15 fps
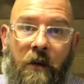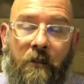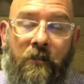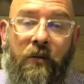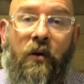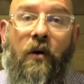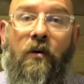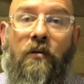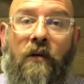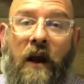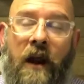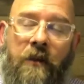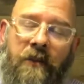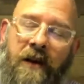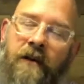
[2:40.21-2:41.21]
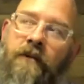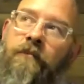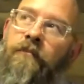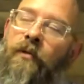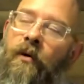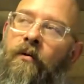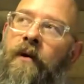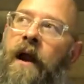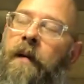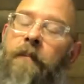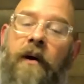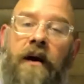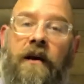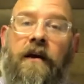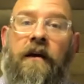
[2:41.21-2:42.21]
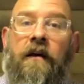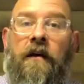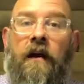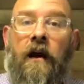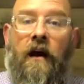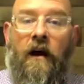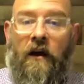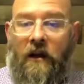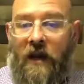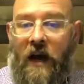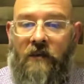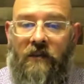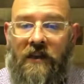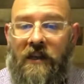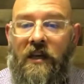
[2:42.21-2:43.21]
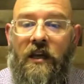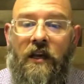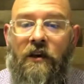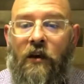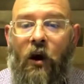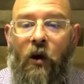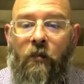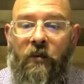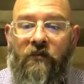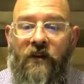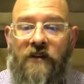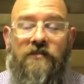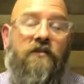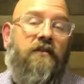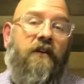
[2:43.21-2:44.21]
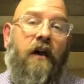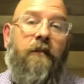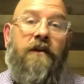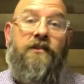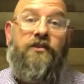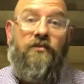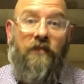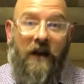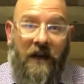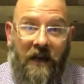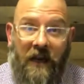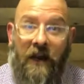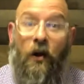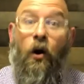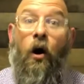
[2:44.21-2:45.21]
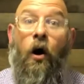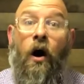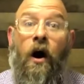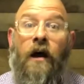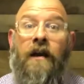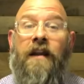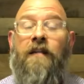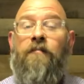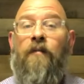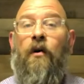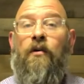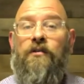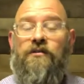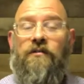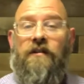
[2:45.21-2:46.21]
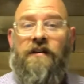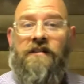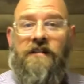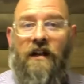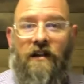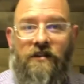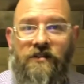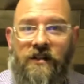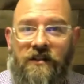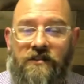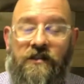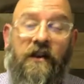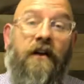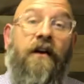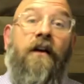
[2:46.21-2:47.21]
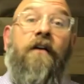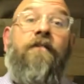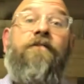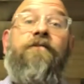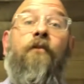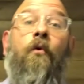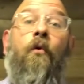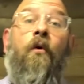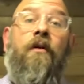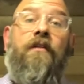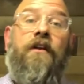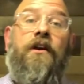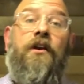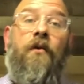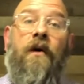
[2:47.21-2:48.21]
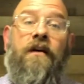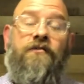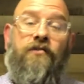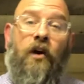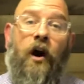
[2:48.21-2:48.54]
program, not a program, but a kind of a keynote professional development training on emotional intelligence for the U.S.